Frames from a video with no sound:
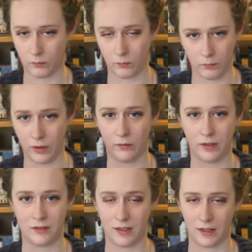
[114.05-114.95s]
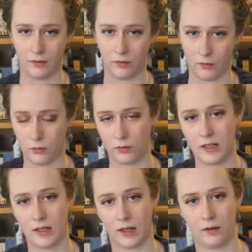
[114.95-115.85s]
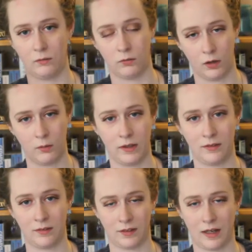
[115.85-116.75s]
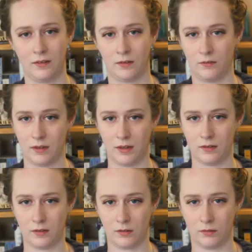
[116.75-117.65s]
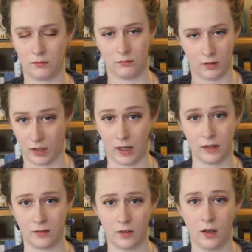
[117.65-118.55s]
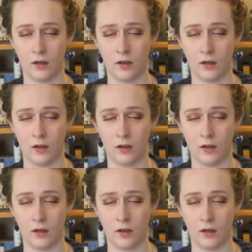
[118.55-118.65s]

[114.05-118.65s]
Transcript: melding together the Greek and Roman sides of these gods.